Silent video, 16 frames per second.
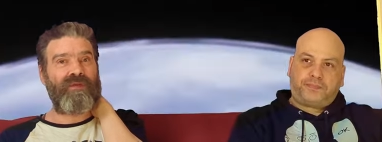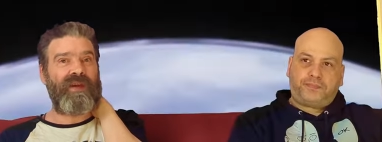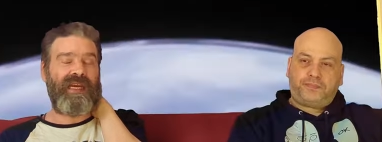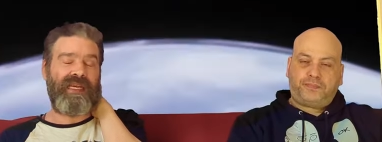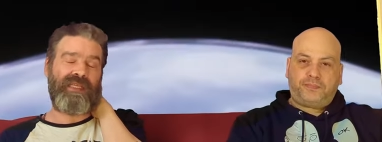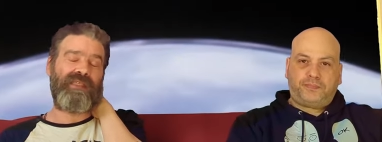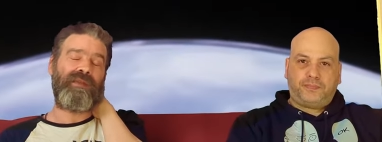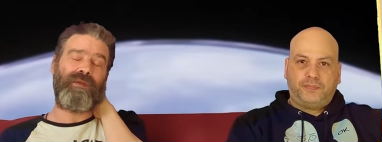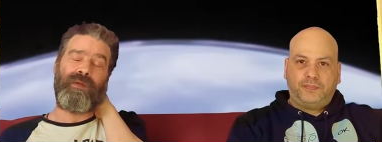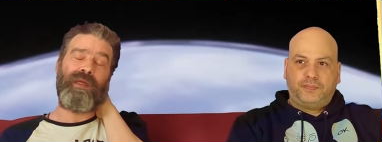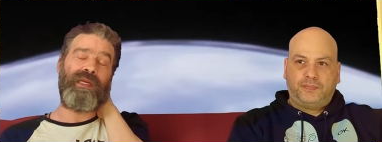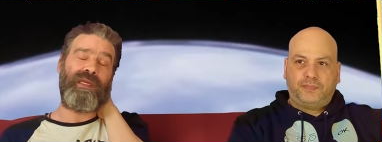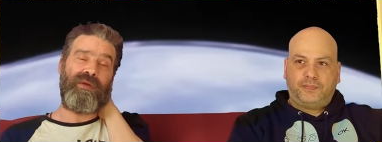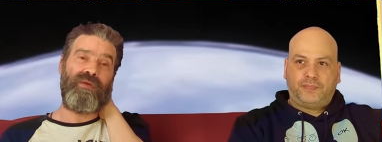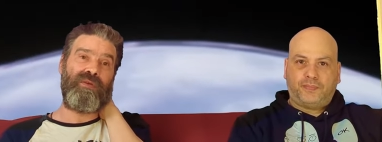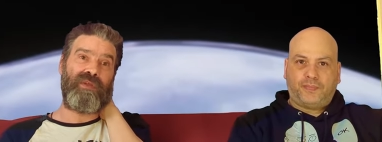Speaker 1: effects that they
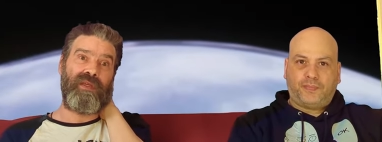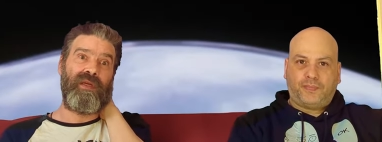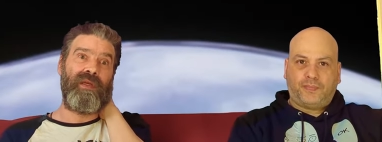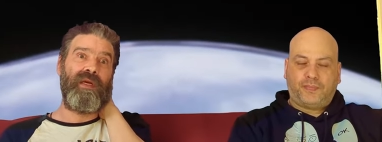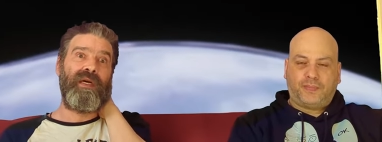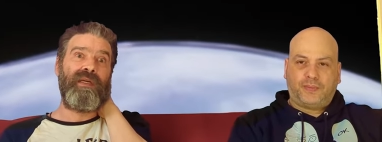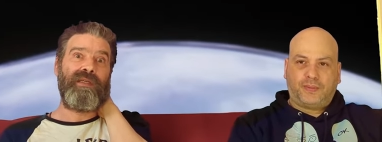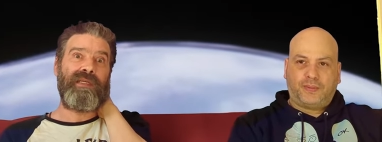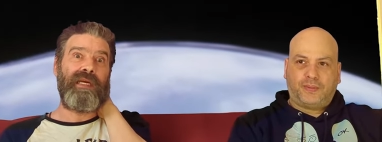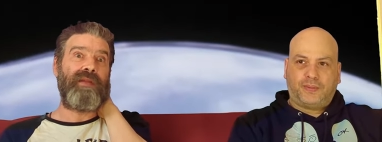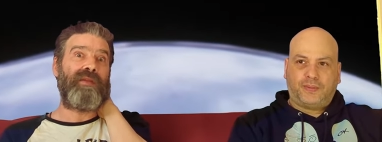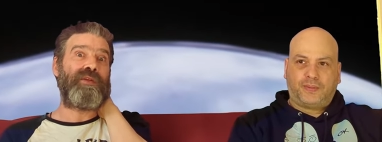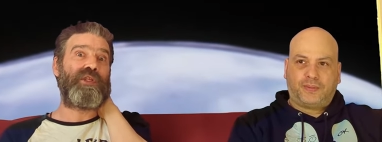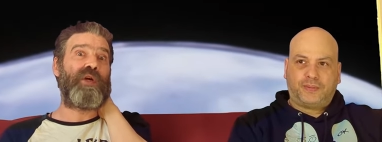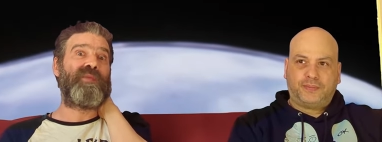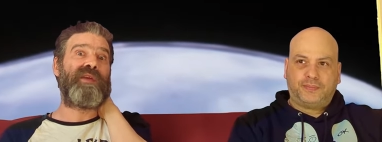used to get
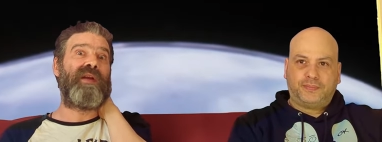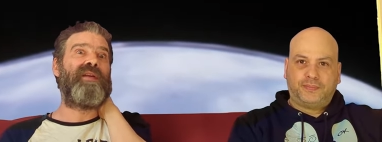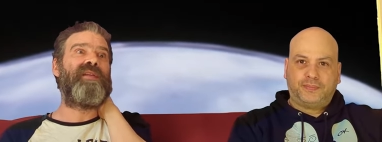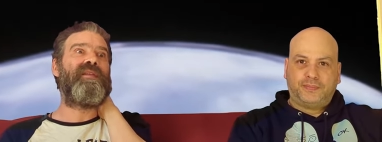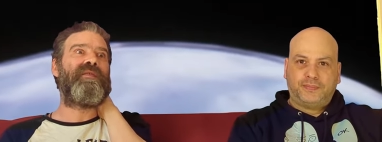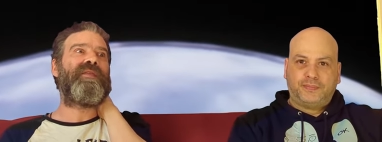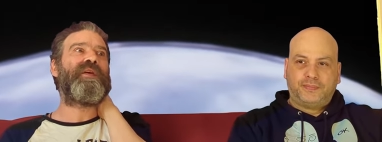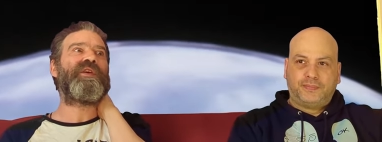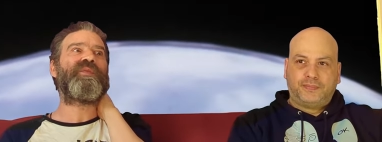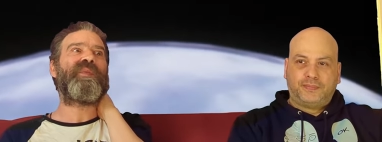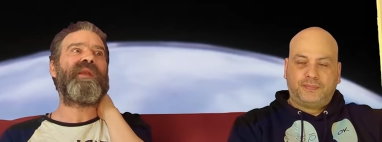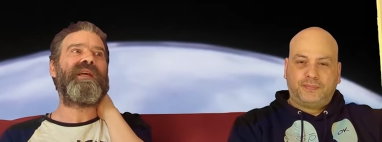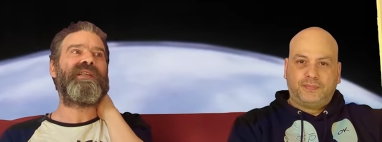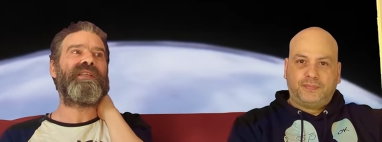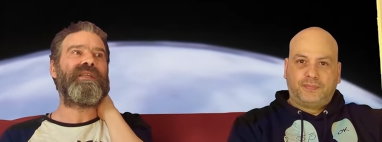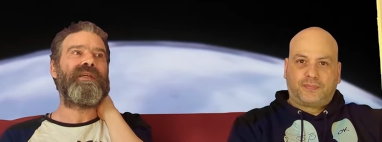the job done in the first
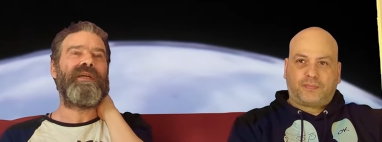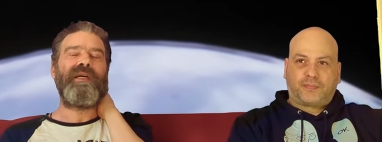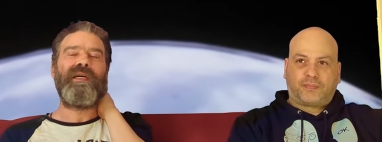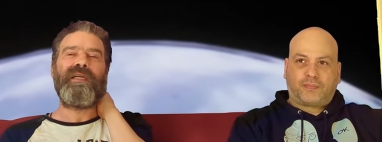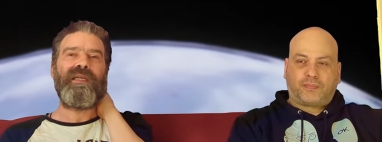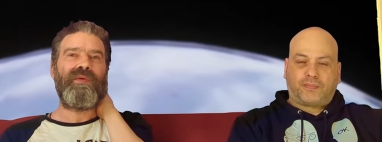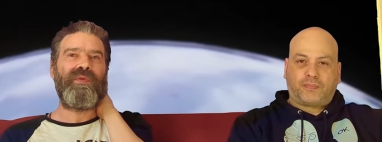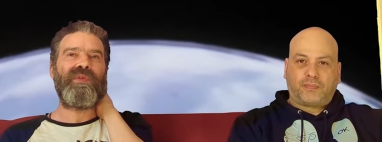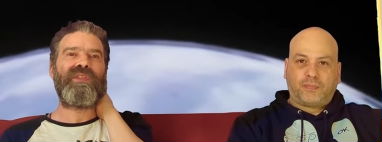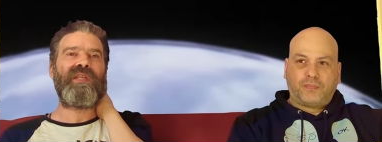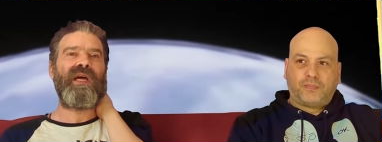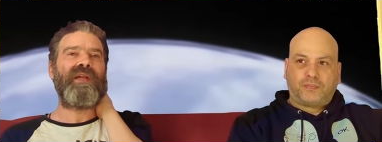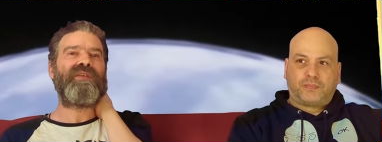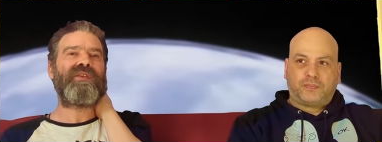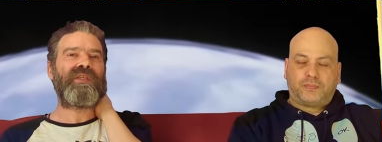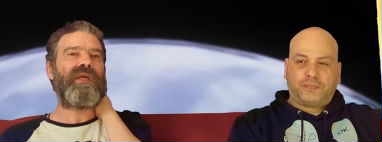place. It was
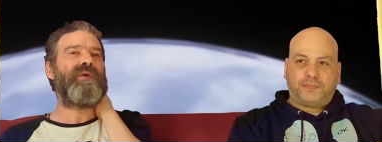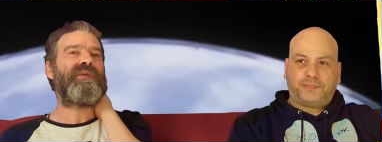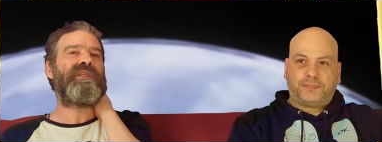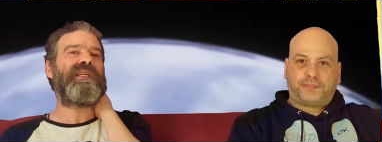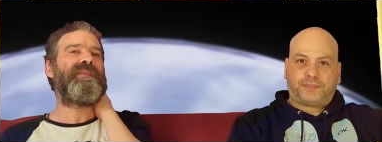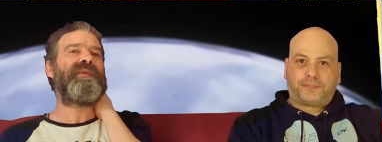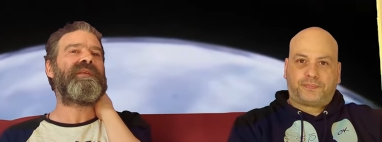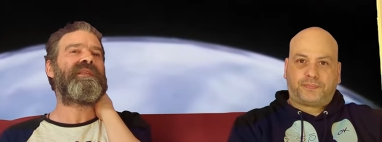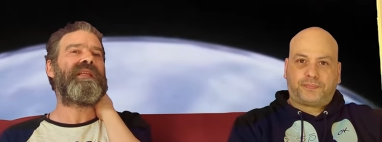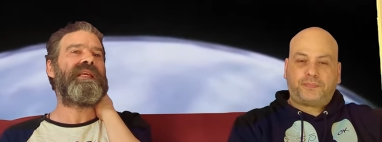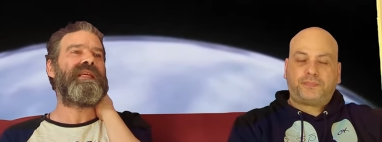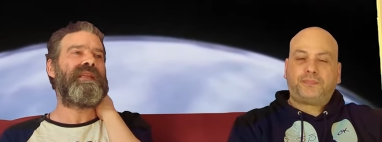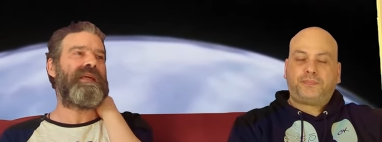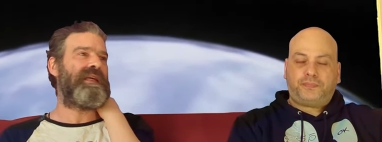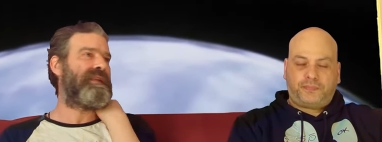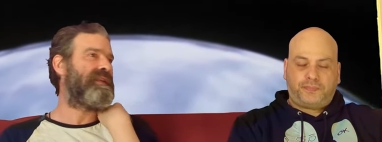done so
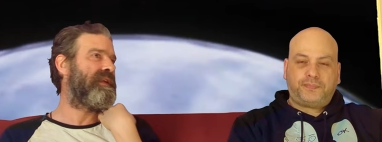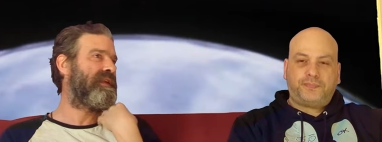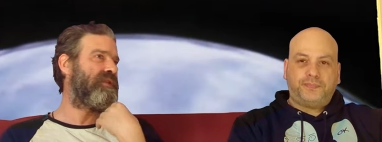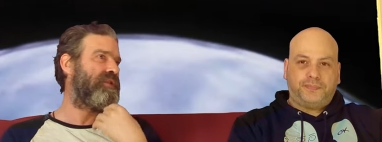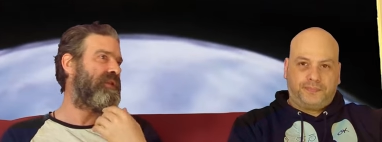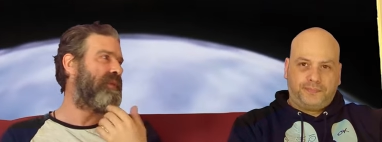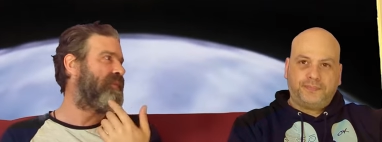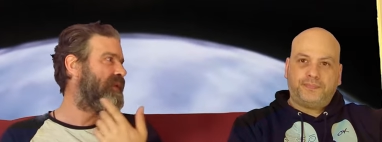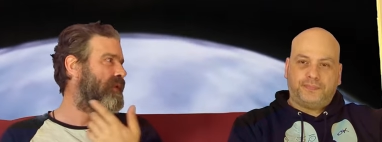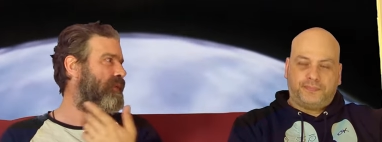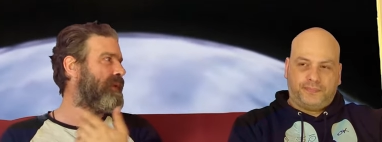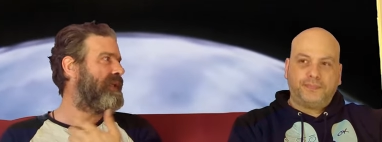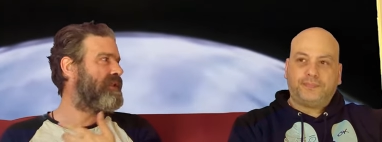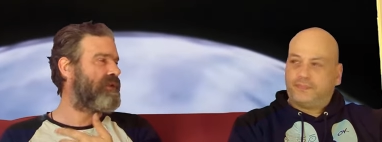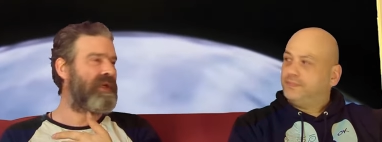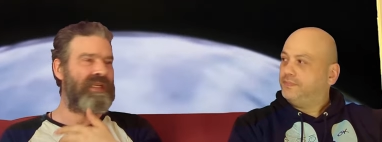seamlessly that the
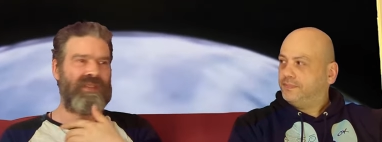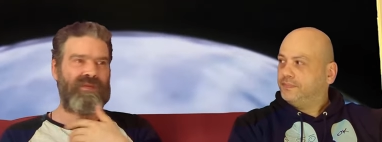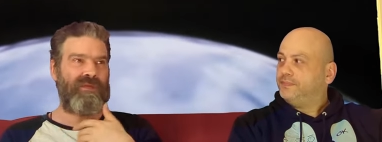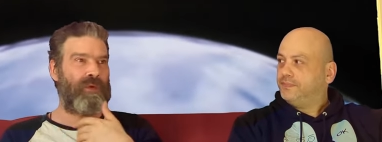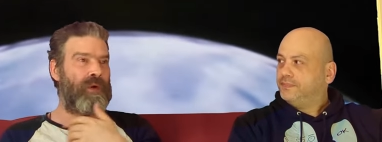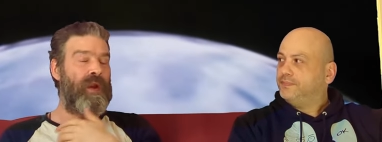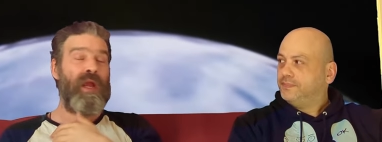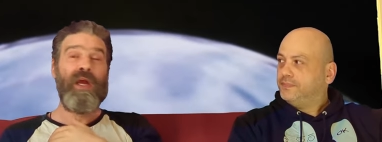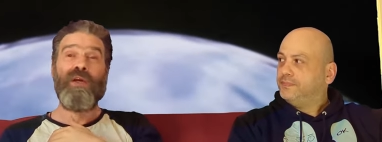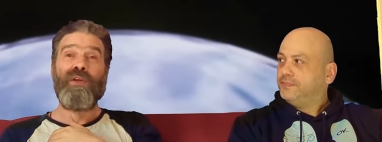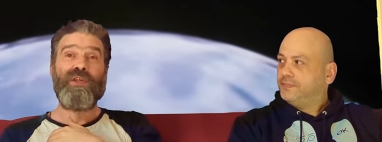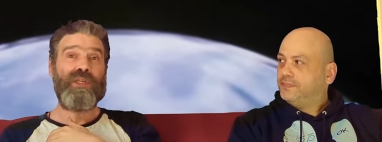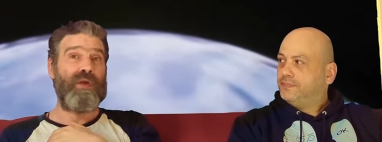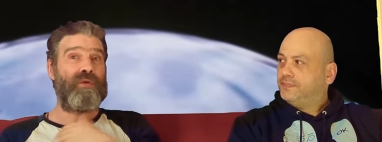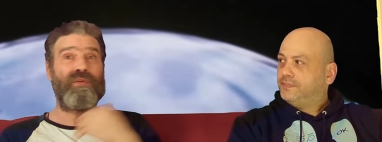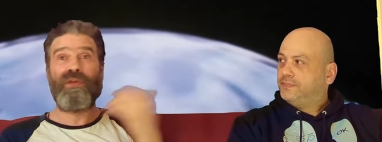Blu-ray transfer
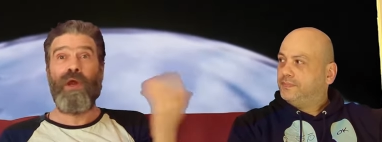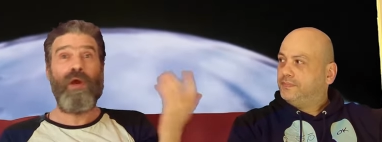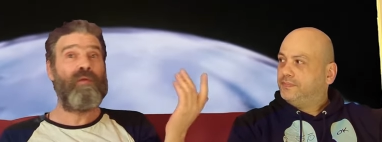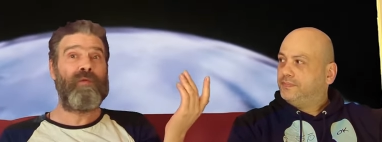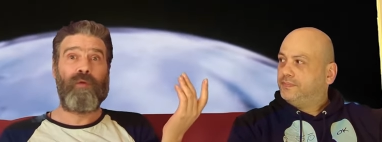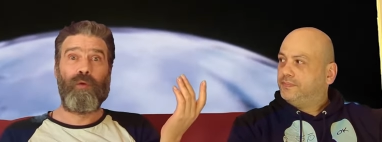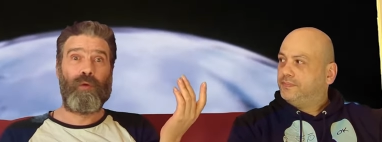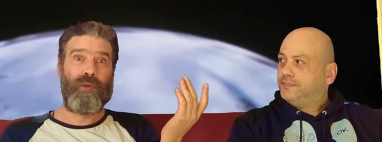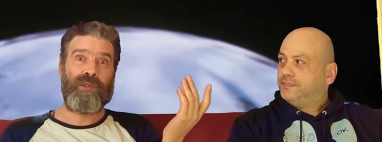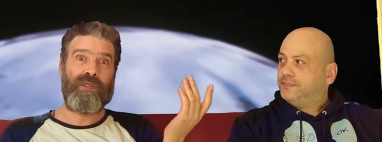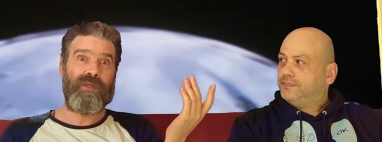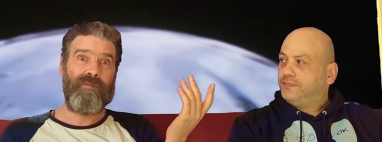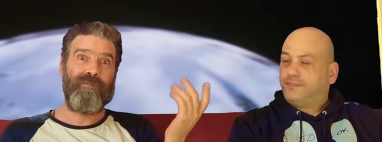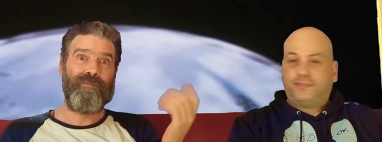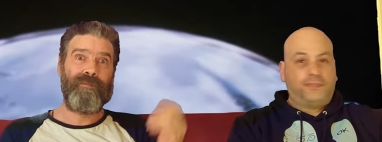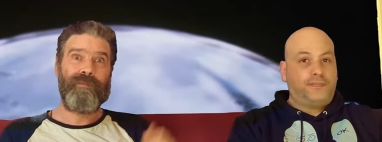shows no
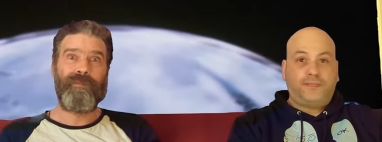flaws.